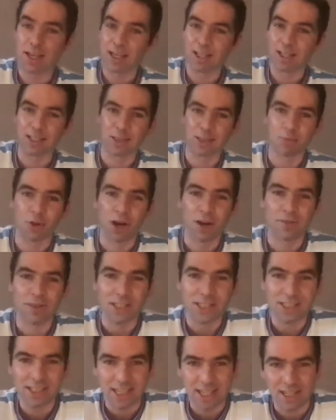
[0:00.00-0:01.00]
Despite having the
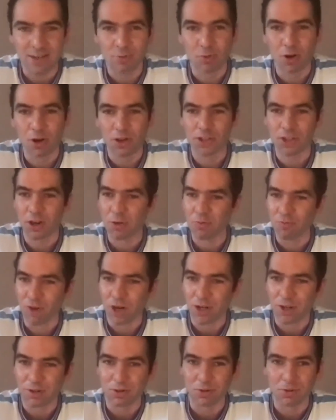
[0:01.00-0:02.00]
second worst home
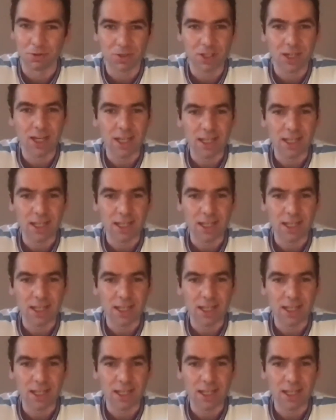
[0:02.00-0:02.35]
record,